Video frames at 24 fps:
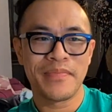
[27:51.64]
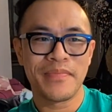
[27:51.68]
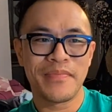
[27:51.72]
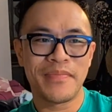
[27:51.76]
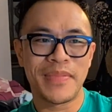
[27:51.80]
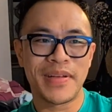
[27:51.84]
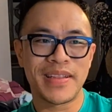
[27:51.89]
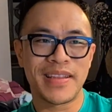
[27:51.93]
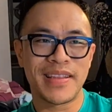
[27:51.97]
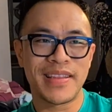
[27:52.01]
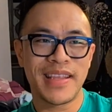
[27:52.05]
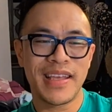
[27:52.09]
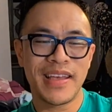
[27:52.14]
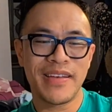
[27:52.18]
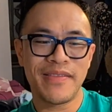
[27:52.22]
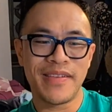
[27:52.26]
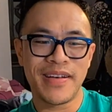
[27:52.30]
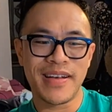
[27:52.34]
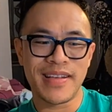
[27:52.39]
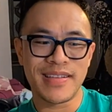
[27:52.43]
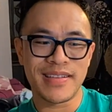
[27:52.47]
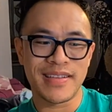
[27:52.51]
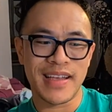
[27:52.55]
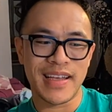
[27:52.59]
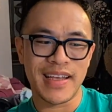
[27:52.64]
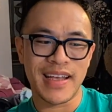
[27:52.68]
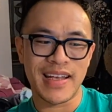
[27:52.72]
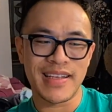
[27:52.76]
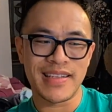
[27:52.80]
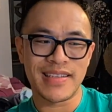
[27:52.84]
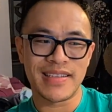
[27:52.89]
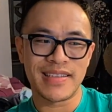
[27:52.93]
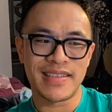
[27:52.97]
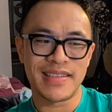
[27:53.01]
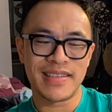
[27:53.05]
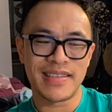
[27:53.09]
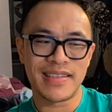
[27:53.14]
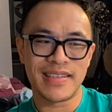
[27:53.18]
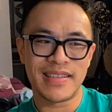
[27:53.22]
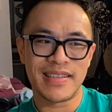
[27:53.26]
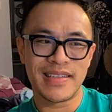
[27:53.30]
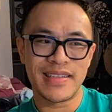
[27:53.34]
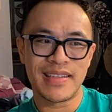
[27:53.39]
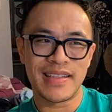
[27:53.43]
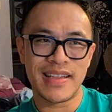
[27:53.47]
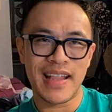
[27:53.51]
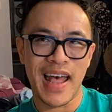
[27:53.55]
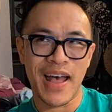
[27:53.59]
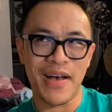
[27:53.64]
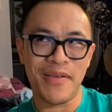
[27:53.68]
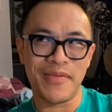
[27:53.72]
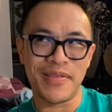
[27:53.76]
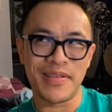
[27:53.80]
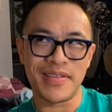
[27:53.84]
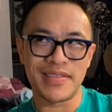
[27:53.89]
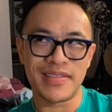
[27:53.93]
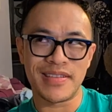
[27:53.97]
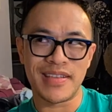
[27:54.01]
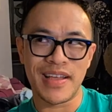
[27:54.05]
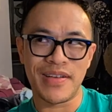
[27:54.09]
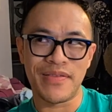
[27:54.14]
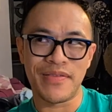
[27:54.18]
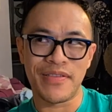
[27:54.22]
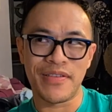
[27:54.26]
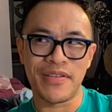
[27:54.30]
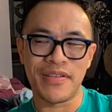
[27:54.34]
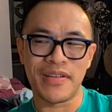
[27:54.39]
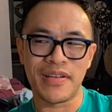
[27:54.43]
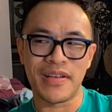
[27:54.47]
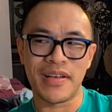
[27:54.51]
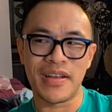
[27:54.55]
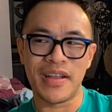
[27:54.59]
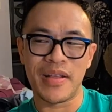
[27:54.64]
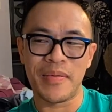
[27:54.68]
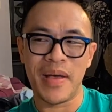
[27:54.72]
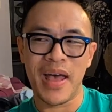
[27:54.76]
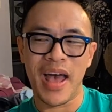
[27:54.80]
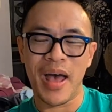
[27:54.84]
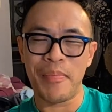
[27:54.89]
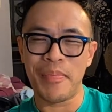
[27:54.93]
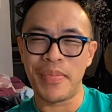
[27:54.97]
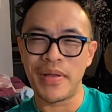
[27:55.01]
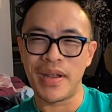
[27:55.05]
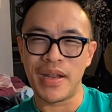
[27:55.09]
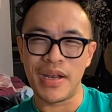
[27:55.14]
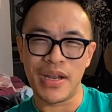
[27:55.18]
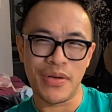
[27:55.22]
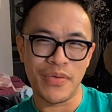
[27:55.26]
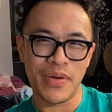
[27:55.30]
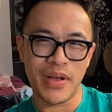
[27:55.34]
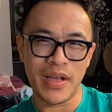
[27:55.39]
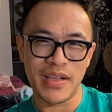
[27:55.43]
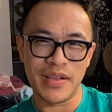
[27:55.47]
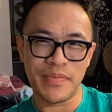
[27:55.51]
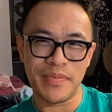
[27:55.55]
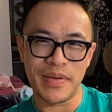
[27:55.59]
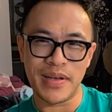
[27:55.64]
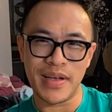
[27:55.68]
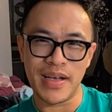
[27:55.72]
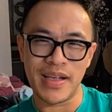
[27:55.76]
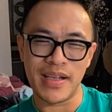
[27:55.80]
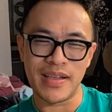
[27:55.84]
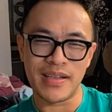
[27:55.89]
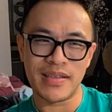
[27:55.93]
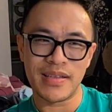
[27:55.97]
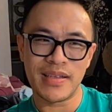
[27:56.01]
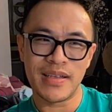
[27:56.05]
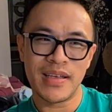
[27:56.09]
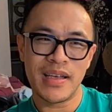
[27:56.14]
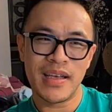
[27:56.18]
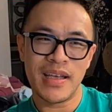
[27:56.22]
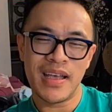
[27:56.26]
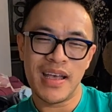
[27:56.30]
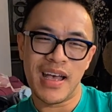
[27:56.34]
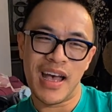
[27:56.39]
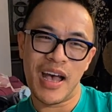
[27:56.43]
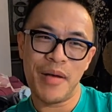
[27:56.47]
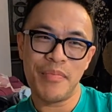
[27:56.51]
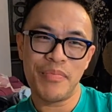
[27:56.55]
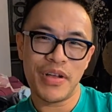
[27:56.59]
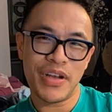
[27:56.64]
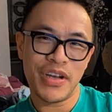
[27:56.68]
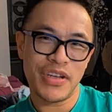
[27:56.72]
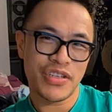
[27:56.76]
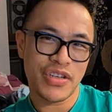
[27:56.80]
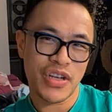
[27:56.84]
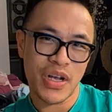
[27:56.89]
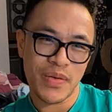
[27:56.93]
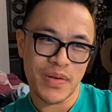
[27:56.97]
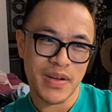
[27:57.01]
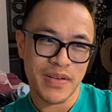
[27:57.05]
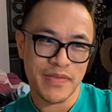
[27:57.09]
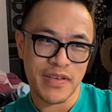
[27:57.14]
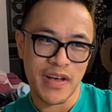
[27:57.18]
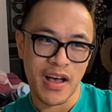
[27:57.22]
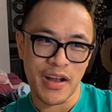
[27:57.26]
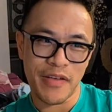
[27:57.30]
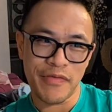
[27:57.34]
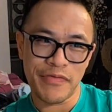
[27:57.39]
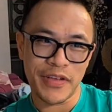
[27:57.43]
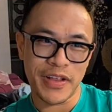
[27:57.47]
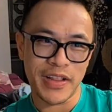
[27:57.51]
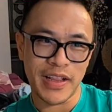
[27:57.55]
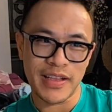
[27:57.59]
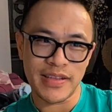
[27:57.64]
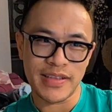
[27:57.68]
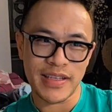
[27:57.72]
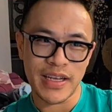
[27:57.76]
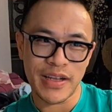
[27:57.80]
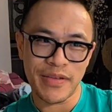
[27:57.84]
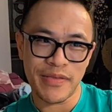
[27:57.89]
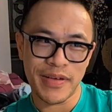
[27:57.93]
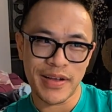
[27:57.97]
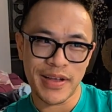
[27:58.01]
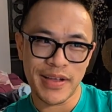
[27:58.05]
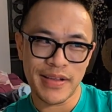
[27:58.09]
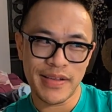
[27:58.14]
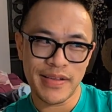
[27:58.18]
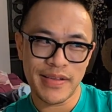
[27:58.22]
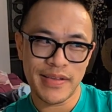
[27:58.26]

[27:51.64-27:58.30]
But the thing was, I guess that was never gonna happen anyways, because I'm pretty sure I would have caught feelings anyways.